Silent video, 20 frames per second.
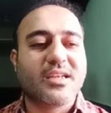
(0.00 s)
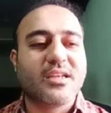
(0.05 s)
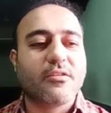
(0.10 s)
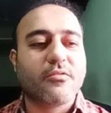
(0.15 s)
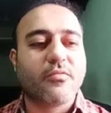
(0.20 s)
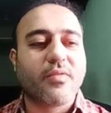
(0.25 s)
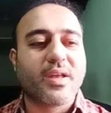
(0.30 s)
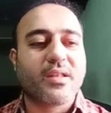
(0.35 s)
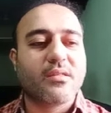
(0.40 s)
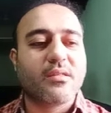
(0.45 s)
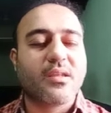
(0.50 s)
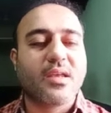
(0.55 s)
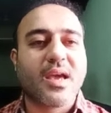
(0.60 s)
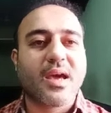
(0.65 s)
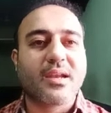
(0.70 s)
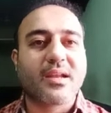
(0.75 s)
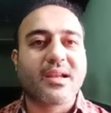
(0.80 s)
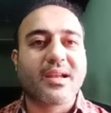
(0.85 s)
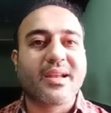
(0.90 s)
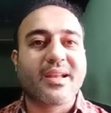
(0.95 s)
when they are
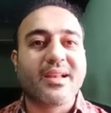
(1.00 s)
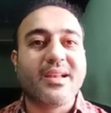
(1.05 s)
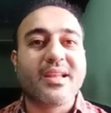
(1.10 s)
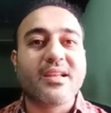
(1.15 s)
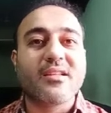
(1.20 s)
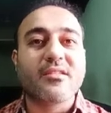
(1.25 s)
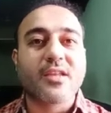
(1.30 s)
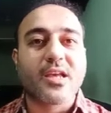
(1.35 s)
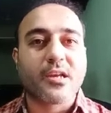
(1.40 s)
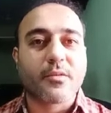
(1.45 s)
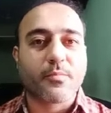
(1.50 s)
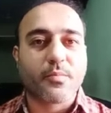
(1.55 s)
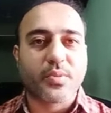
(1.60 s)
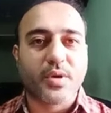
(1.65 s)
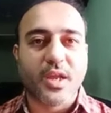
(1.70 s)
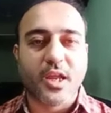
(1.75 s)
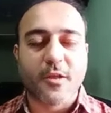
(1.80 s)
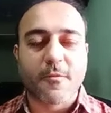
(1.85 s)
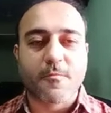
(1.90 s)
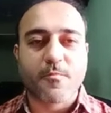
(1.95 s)
killing their
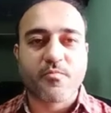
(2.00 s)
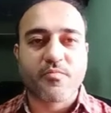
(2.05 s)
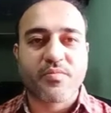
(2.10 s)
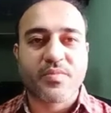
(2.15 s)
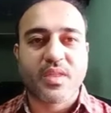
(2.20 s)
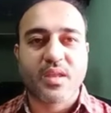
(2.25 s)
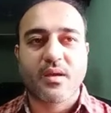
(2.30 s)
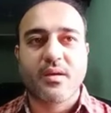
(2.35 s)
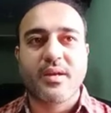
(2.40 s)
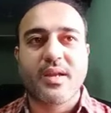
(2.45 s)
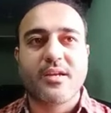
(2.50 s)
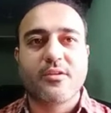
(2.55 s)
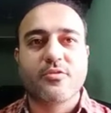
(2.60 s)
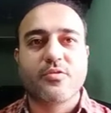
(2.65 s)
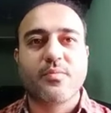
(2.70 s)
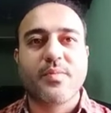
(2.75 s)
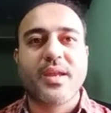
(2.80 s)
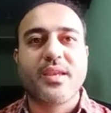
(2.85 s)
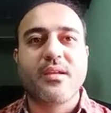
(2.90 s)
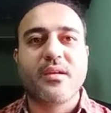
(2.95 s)
prey, right? So
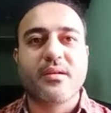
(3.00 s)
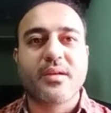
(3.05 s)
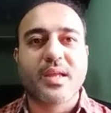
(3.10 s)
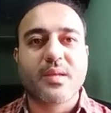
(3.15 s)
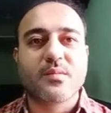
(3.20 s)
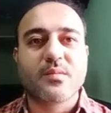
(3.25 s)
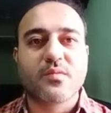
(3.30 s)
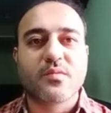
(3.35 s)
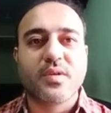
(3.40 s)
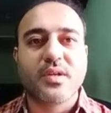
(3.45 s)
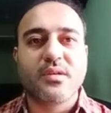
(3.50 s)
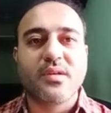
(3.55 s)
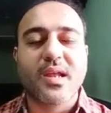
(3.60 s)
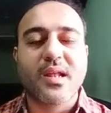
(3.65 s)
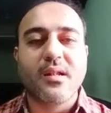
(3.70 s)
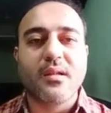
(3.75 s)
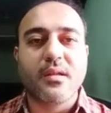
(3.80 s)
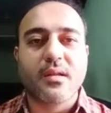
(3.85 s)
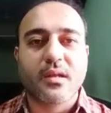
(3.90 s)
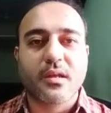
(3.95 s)
many a times we
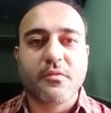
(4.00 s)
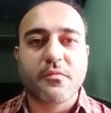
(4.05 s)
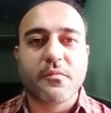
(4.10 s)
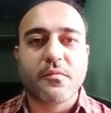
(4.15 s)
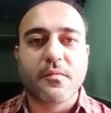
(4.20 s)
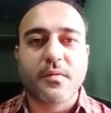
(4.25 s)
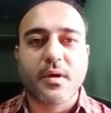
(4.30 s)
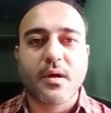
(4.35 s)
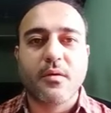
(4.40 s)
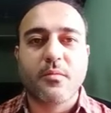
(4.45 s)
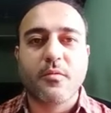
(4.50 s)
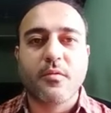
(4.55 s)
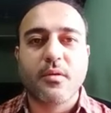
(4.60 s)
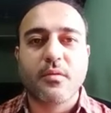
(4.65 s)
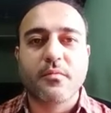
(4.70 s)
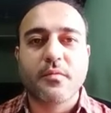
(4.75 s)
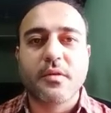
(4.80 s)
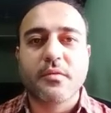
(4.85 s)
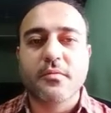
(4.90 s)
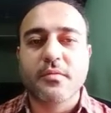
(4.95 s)
tell, if
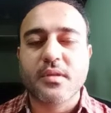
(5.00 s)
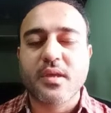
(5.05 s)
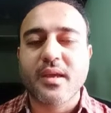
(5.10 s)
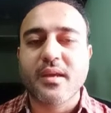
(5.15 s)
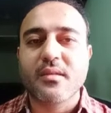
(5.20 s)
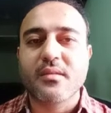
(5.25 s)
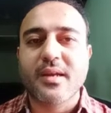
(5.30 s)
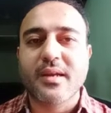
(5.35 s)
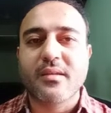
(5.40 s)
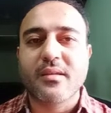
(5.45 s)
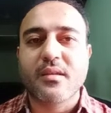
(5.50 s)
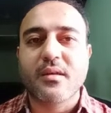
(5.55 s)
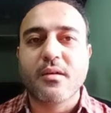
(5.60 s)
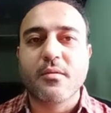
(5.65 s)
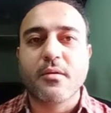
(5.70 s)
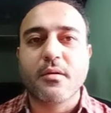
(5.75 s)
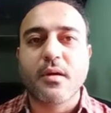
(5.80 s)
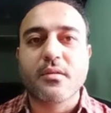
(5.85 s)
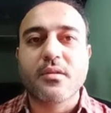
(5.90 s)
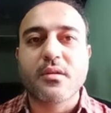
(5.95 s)
we think that the
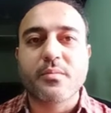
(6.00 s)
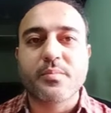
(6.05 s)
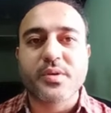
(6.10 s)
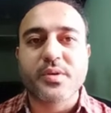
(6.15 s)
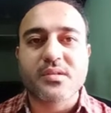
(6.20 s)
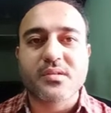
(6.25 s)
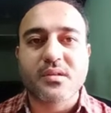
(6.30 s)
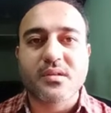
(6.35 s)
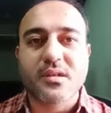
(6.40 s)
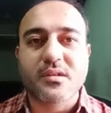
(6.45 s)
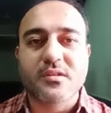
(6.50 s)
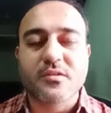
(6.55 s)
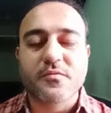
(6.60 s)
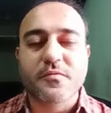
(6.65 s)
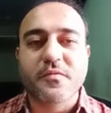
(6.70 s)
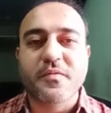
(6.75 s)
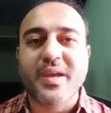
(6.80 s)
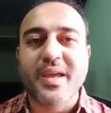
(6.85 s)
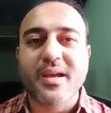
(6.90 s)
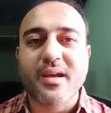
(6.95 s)
other person is
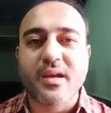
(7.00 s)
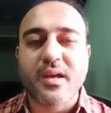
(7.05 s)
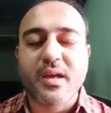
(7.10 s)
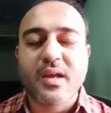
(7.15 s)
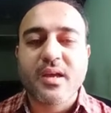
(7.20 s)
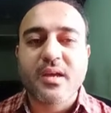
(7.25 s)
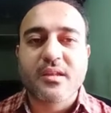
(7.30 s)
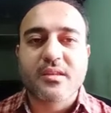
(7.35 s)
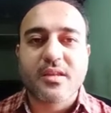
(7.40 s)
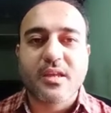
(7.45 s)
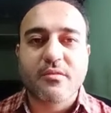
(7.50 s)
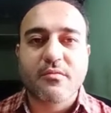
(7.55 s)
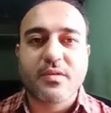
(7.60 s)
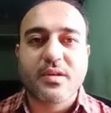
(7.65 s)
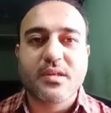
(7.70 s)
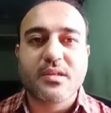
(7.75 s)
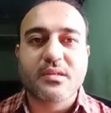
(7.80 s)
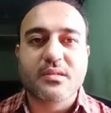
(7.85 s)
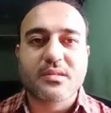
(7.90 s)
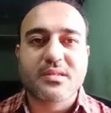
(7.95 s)
fake, then
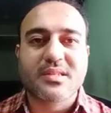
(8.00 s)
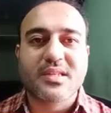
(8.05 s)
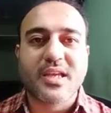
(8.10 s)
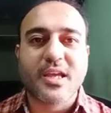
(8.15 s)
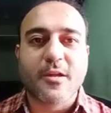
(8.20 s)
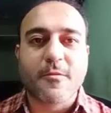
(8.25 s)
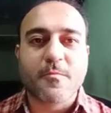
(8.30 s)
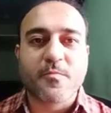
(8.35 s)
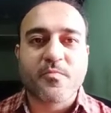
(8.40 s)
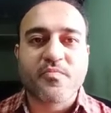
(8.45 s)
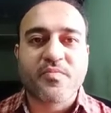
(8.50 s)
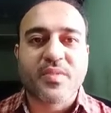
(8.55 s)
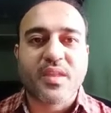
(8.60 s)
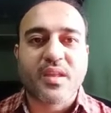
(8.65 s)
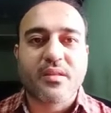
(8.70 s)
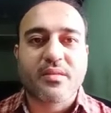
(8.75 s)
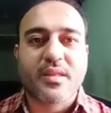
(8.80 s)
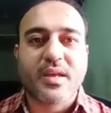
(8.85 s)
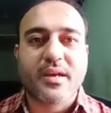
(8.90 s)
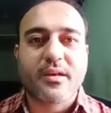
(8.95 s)
we say
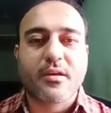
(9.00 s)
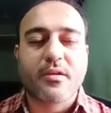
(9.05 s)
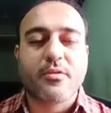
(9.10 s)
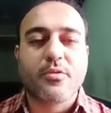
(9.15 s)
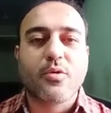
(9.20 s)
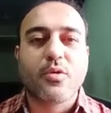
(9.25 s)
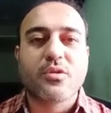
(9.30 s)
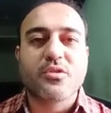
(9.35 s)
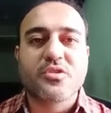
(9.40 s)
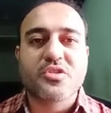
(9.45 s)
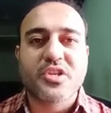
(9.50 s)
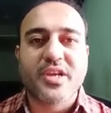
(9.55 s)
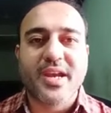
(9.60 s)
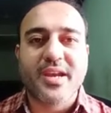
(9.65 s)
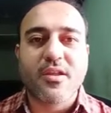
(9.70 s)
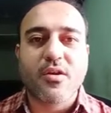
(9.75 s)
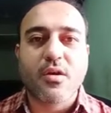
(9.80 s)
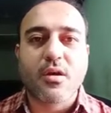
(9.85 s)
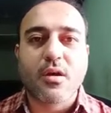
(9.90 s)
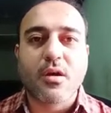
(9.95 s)
that don't shed
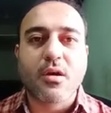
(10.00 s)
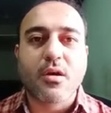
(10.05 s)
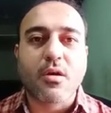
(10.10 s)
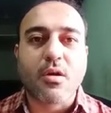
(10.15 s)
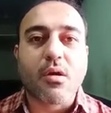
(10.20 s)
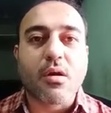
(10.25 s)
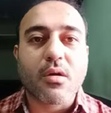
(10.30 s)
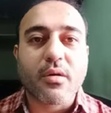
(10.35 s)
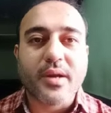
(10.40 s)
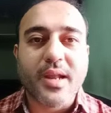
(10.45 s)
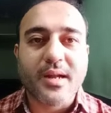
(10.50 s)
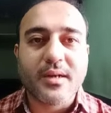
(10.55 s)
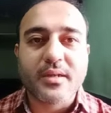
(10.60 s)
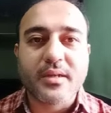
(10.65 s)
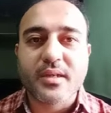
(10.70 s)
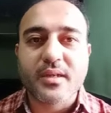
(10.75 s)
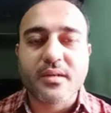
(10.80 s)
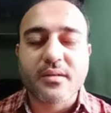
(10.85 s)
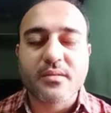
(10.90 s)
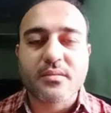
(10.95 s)
your crocodile
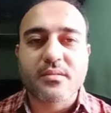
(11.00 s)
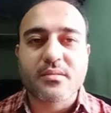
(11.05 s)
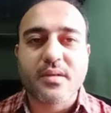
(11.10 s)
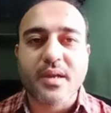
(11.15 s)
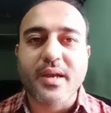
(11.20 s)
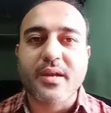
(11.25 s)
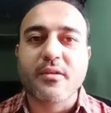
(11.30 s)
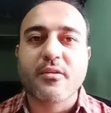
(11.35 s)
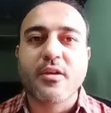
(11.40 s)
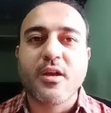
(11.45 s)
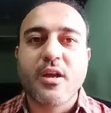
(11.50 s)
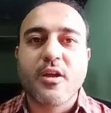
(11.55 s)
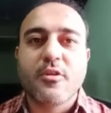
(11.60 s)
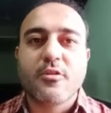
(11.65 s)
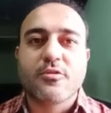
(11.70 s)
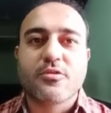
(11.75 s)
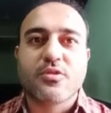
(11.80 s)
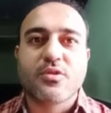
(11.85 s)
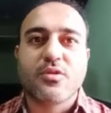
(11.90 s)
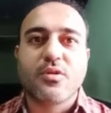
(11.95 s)
tears, right?
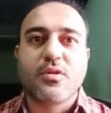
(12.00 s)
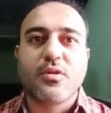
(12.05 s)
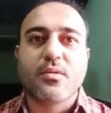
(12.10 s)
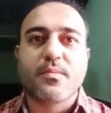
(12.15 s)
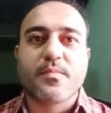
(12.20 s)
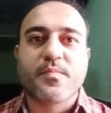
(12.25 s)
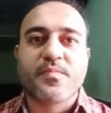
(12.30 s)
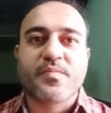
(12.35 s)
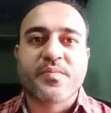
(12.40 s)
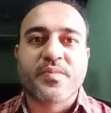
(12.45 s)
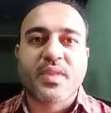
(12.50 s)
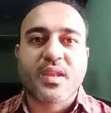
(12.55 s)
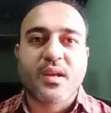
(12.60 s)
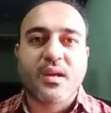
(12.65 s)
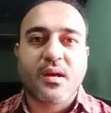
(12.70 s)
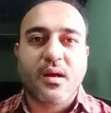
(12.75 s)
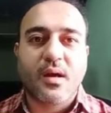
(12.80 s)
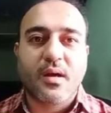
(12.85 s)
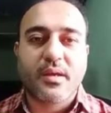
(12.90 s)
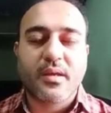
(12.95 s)
So
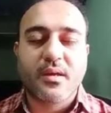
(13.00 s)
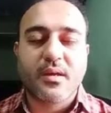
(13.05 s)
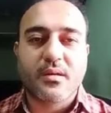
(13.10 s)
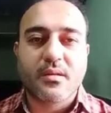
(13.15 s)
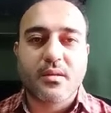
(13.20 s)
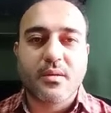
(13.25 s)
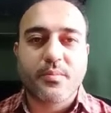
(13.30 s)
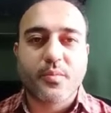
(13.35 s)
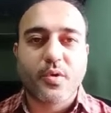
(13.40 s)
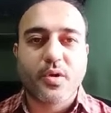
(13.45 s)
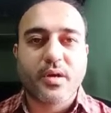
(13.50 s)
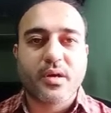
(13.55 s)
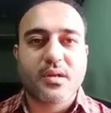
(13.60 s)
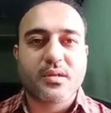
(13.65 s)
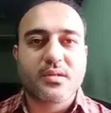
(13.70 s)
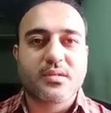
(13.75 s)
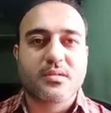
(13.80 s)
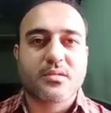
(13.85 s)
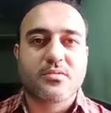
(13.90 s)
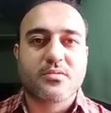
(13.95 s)
here the
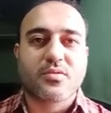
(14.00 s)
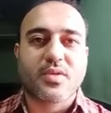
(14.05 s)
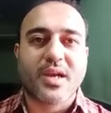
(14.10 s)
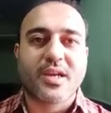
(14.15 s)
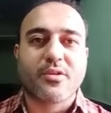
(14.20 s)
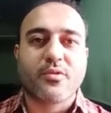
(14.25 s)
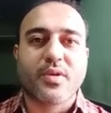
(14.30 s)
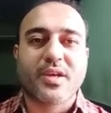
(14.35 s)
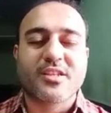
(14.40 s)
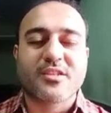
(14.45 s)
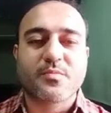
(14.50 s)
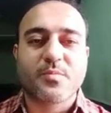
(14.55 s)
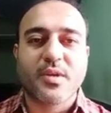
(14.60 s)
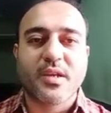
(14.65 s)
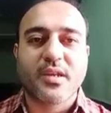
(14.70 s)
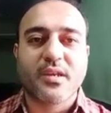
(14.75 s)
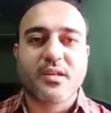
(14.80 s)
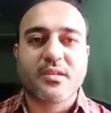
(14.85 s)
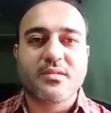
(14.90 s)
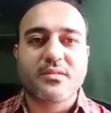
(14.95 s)
poetess try to explain
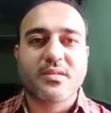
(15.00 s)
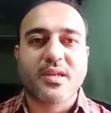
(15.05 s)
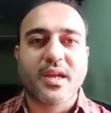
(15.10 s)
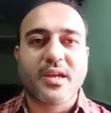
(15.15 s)
us that